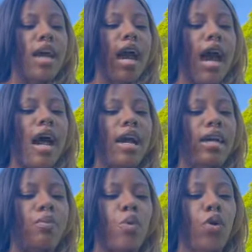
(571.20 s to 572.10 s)
I
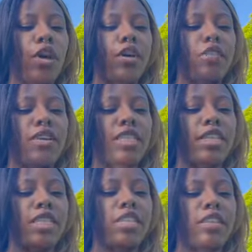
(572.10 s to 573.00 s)
am aware of
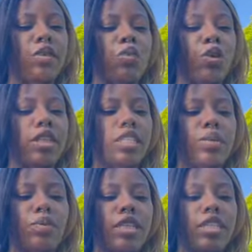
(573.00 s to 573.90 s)
excessively wanting
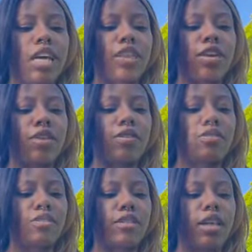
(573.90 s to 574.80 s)
to please others.
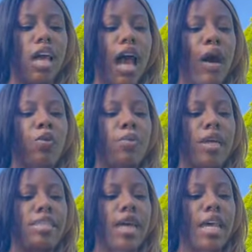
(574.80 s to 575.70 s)
I will
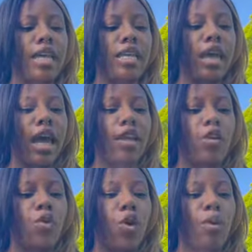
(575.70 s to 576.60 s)
maintain
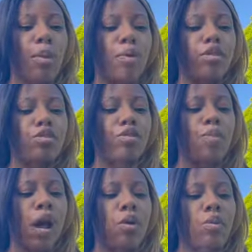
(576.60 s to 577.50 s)
and grow my personal
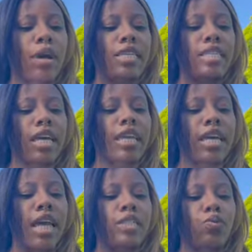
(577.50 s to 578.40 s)
power by saying
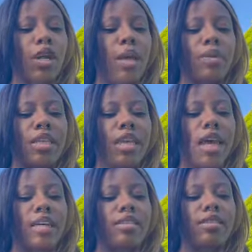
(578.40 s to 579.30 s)
yes when I mean
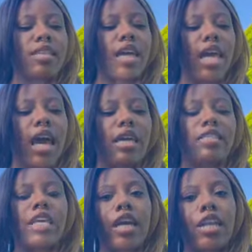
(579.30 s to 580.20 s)
yes
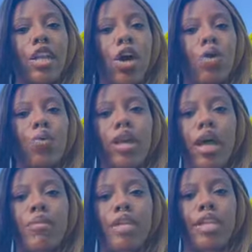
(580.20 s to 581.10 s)
and saying no when
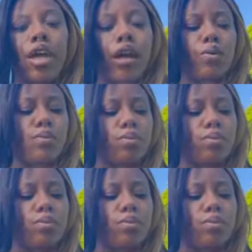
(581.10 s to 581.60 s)
I mean no.